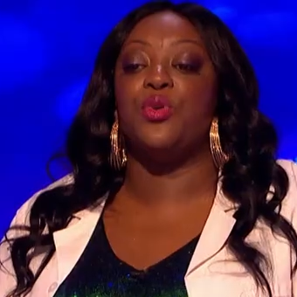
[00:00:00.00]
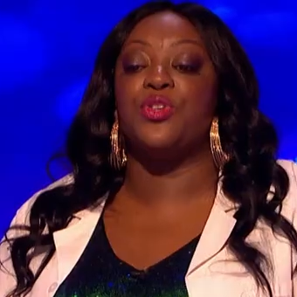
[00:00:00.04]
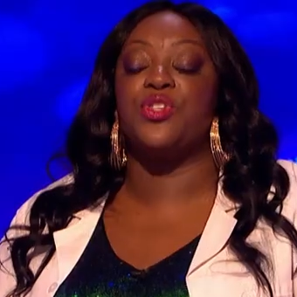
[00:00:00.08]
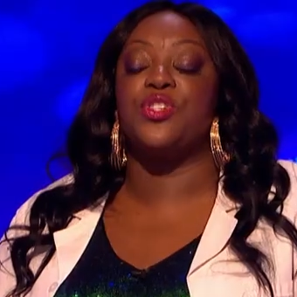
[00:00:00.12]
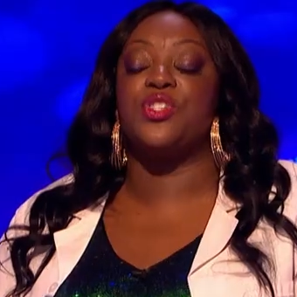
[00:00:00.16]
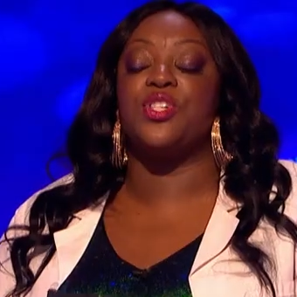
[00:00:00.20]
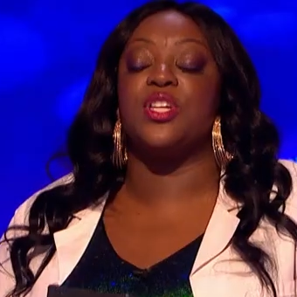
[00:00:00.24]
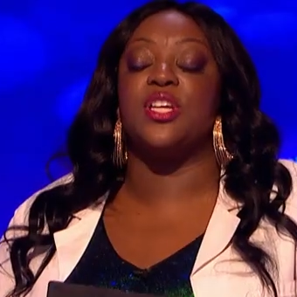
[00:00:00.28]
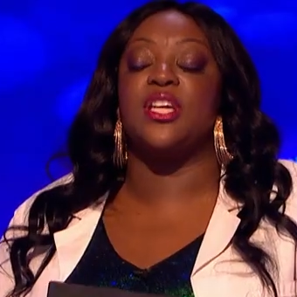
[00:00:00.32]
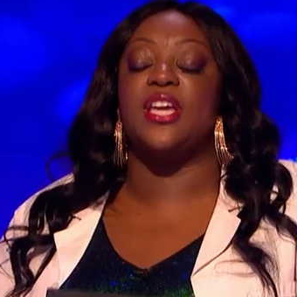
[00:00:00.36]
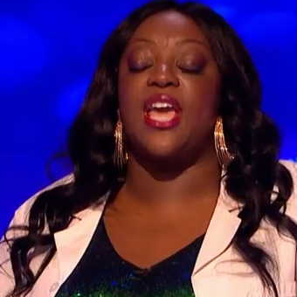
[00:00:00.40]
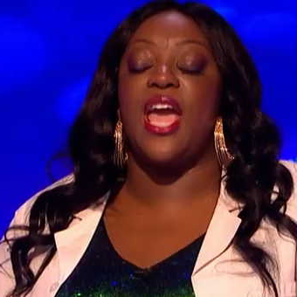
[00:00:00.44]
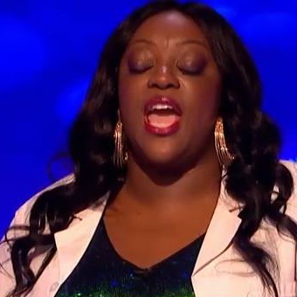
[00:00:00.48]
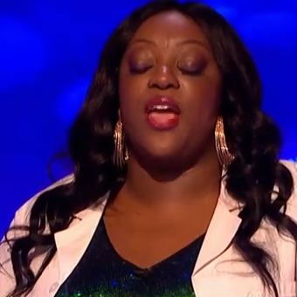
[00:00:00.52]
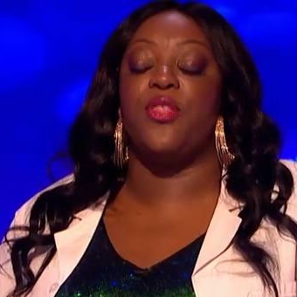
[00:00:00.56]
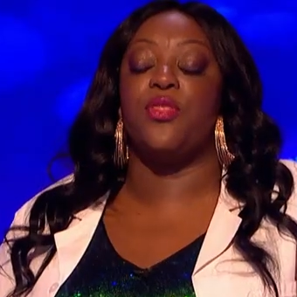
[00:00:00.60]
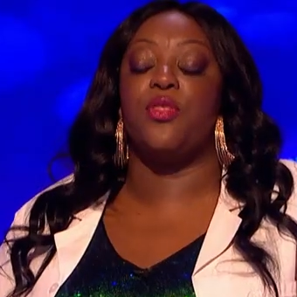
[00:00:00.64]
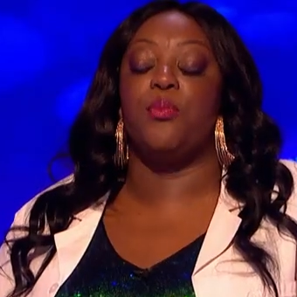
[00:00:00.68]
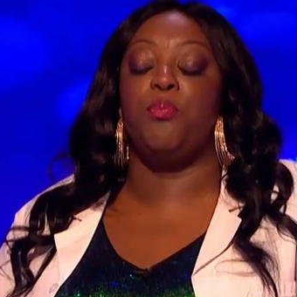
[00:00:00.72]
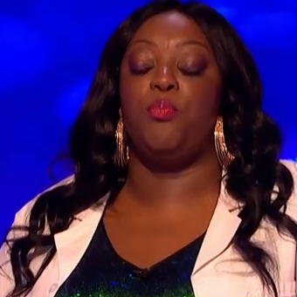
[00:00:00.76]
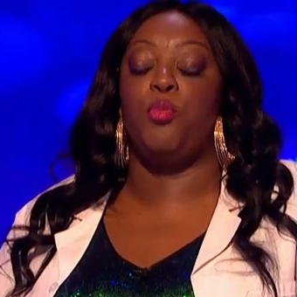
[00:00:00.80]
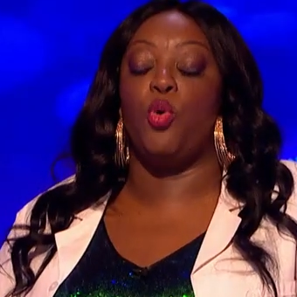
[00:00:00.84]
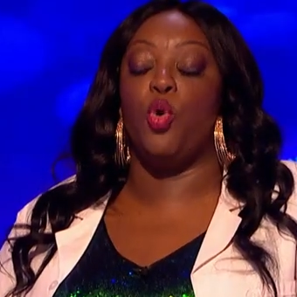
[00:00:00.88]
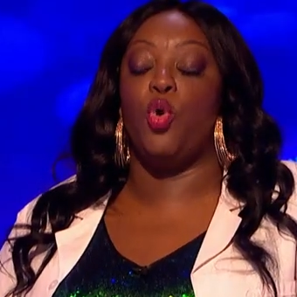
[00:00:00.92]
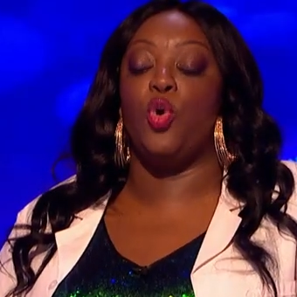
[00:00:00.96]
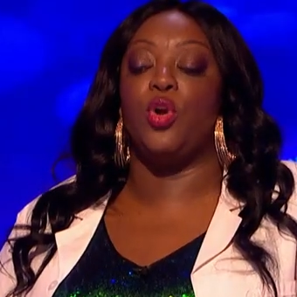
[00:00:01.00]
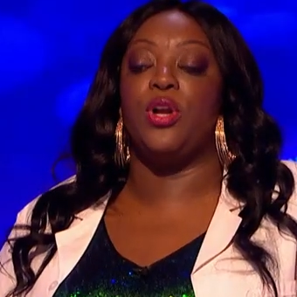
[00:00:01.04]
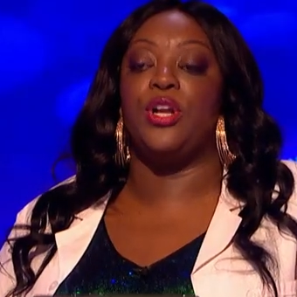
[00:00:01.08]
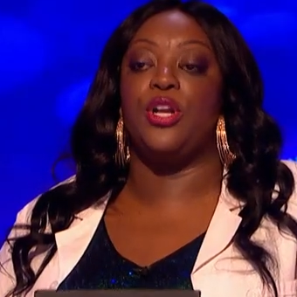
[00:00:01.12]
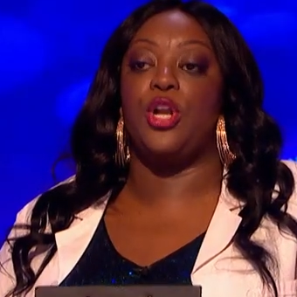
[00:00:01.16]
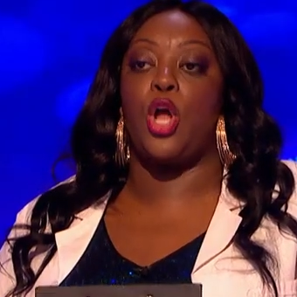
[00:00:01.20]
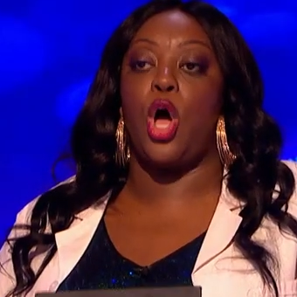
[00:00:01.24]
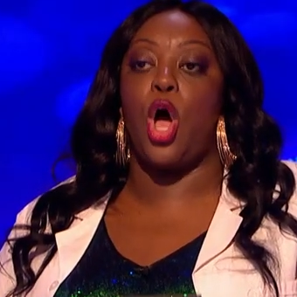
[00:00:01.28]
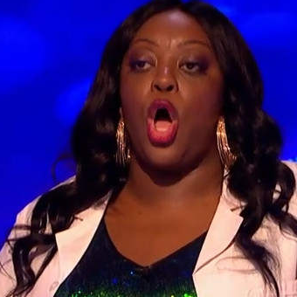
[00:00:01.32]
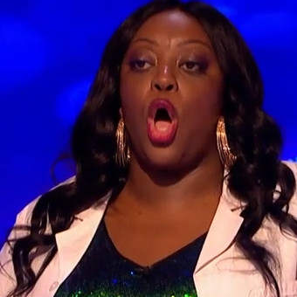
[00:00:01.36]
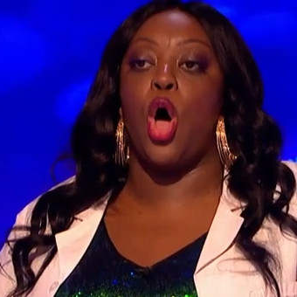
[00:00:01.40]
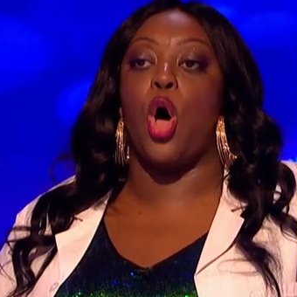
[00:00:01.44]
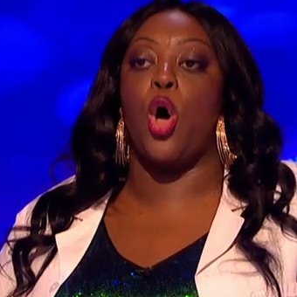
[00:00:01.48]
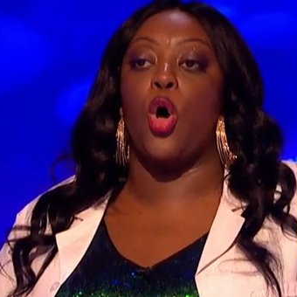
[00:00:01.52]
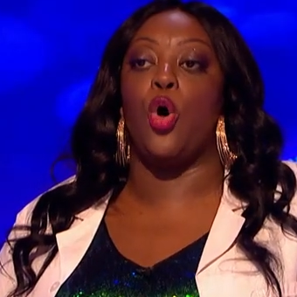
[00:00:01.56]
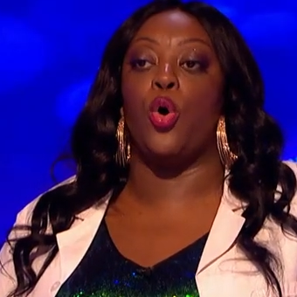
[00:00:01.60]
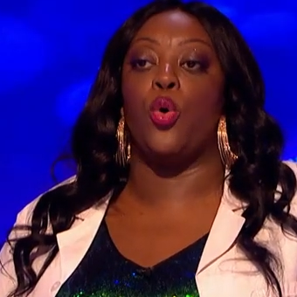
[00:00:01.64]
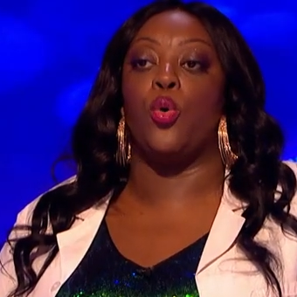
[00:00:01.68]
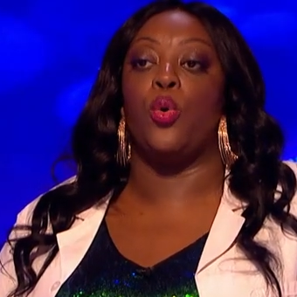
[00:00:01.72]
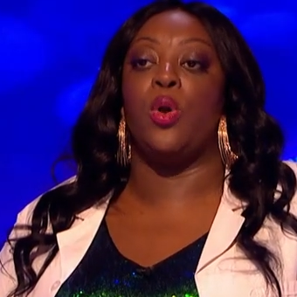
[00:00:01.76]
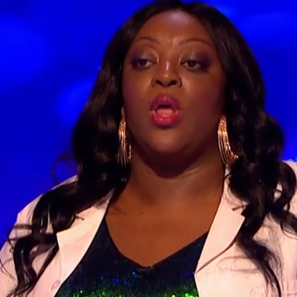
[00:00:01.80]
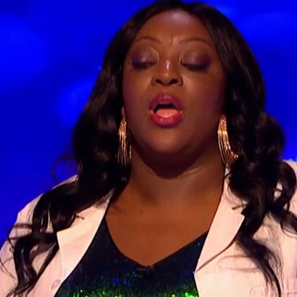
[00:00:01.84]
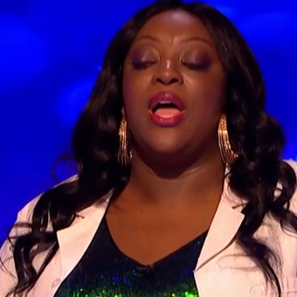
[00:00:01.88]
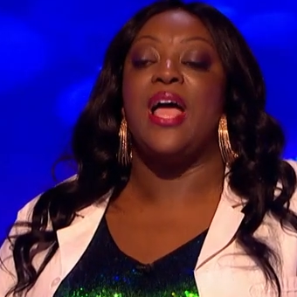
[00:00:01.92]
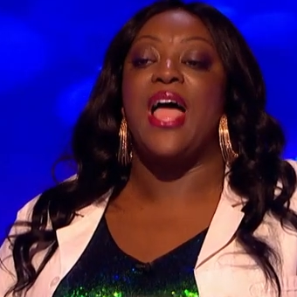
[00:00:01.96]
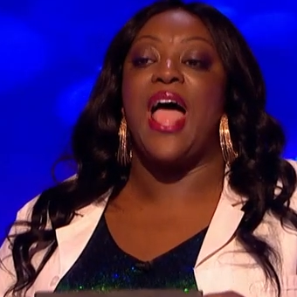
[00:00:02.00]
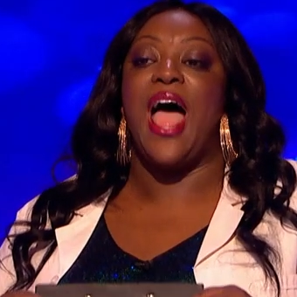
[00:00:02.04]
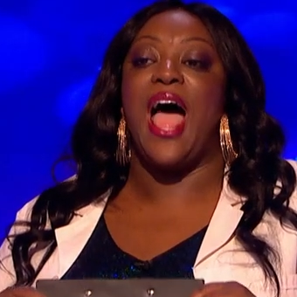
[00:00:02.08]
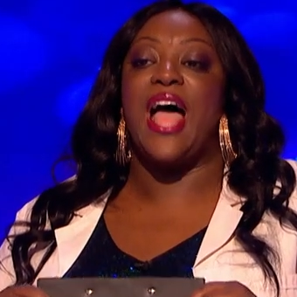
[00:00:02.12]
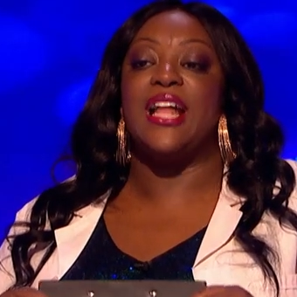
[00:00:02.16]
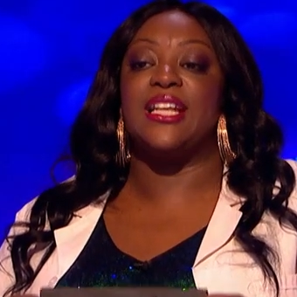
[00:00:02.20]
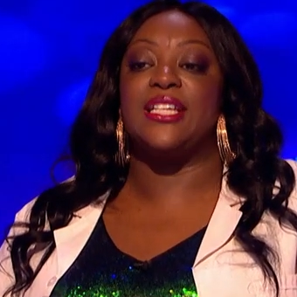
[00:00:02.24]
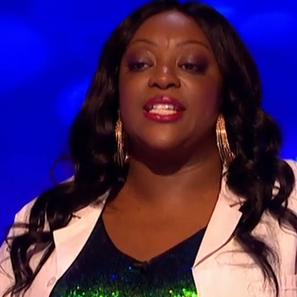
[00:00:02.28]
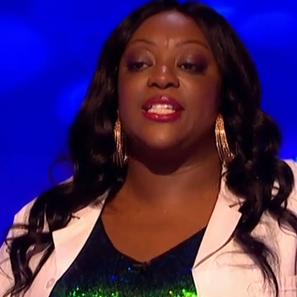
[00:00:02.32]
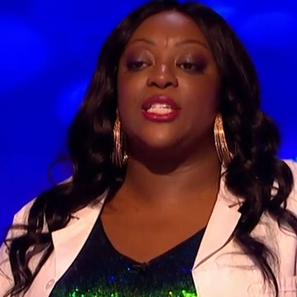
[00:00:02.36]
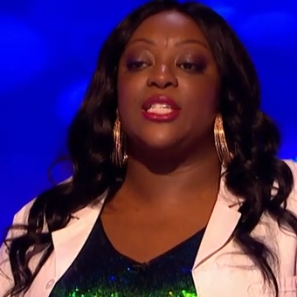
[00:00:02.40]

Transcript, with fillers: was to get the ball in the hole and